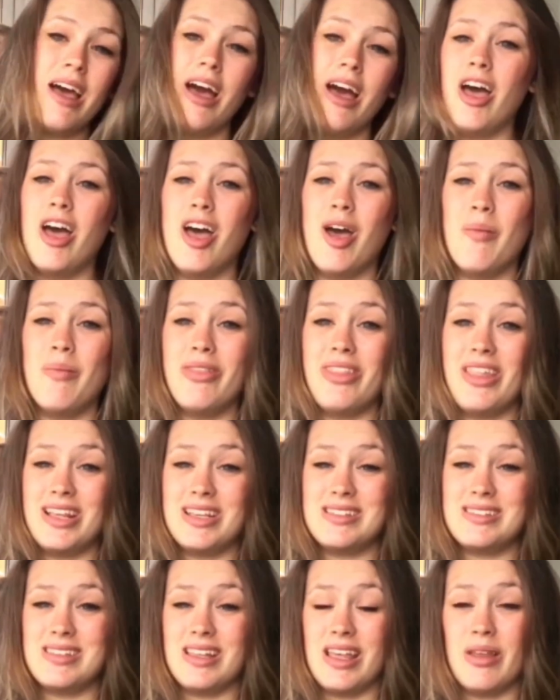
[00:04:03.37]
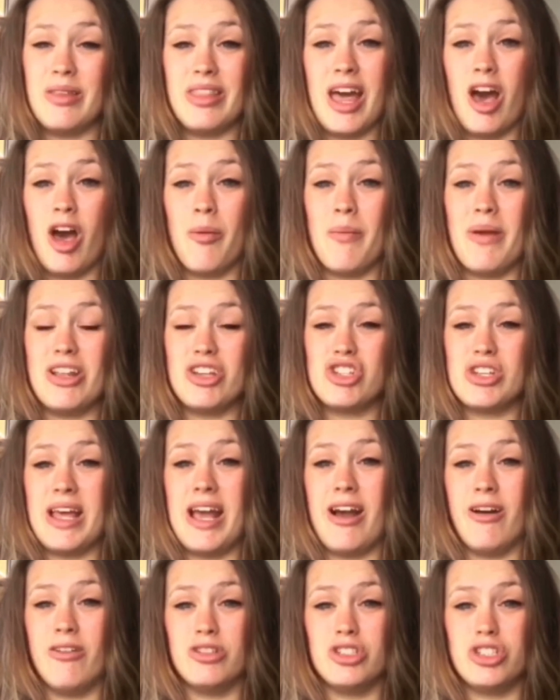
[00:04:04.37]
In that I mentioned
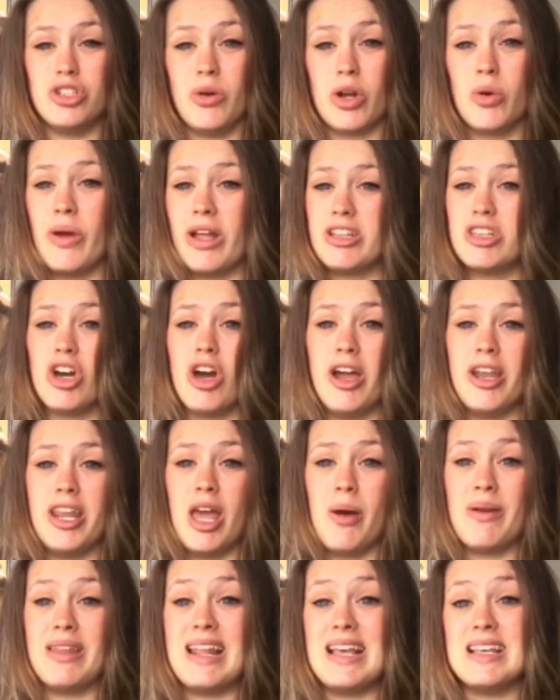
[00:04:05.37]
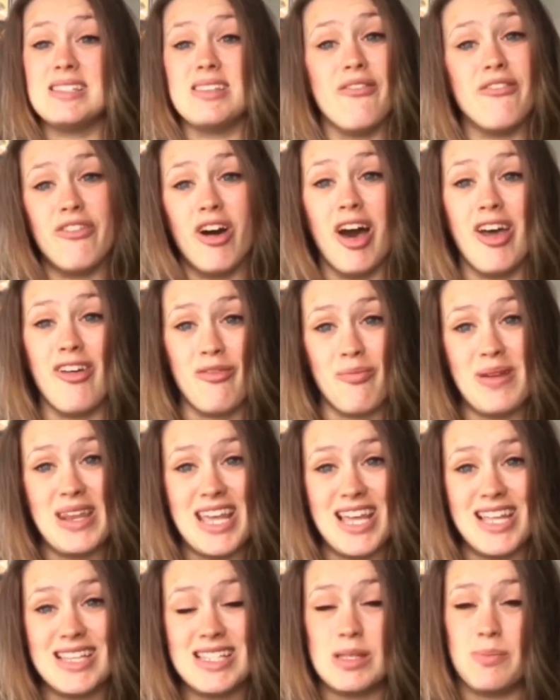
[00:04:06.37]
how to do a quick tidy up in less than 5
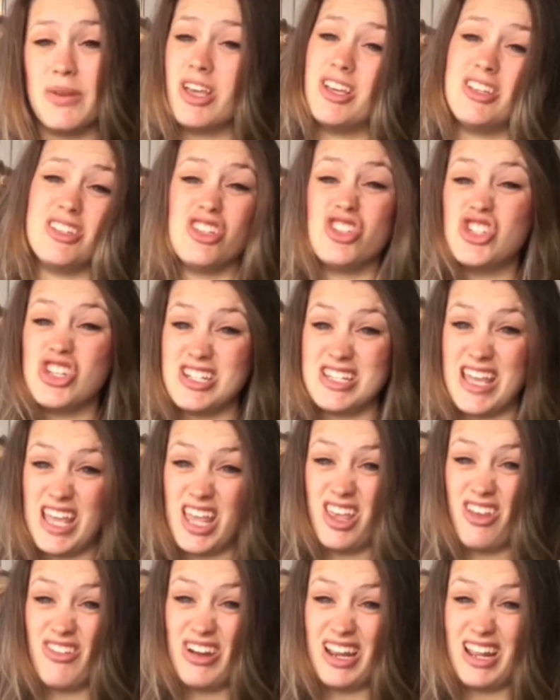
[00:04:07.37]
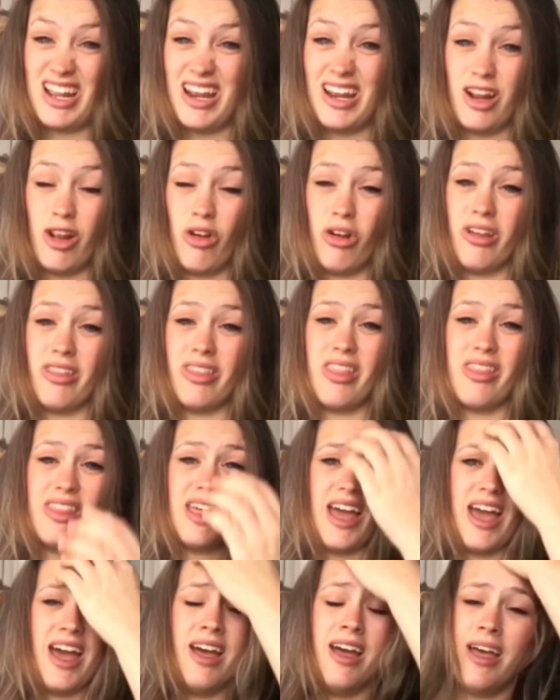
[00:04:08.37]
minutes, because it shouldn't take you really any longer than
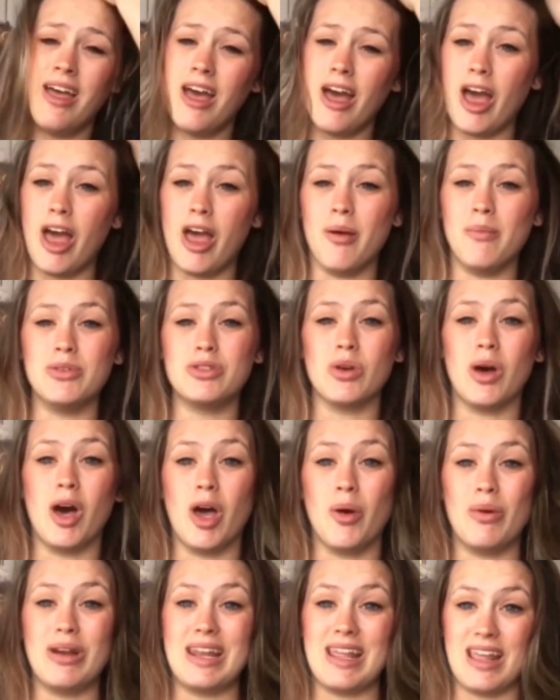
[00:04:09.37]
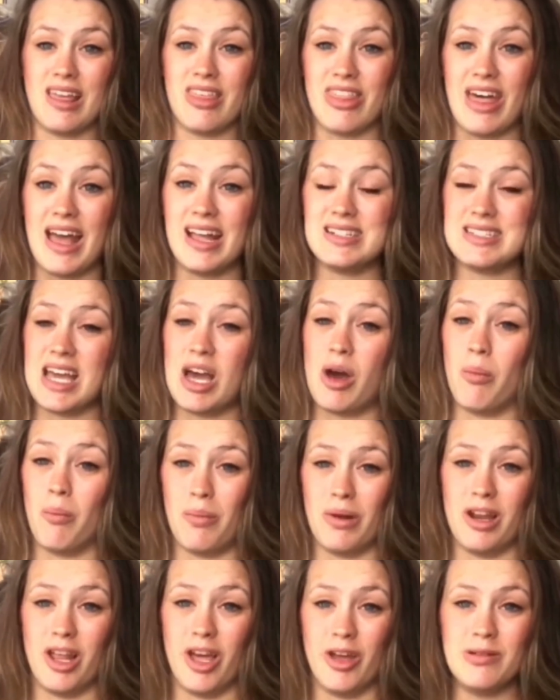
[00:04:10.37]
that. So I will link that down
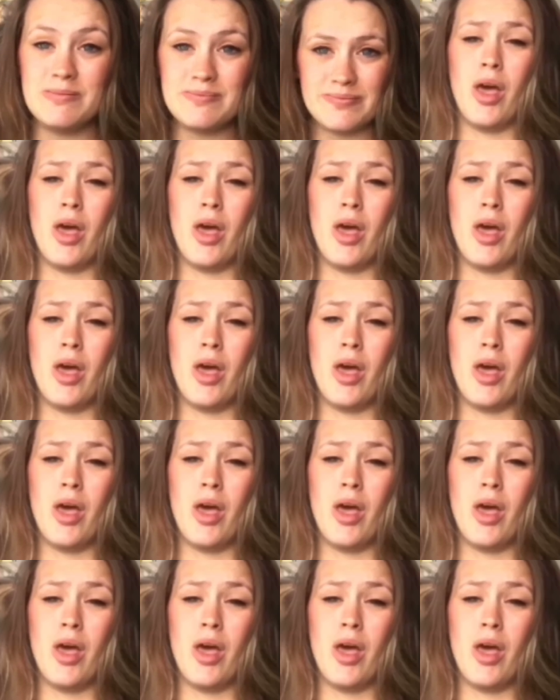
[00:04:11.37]
below.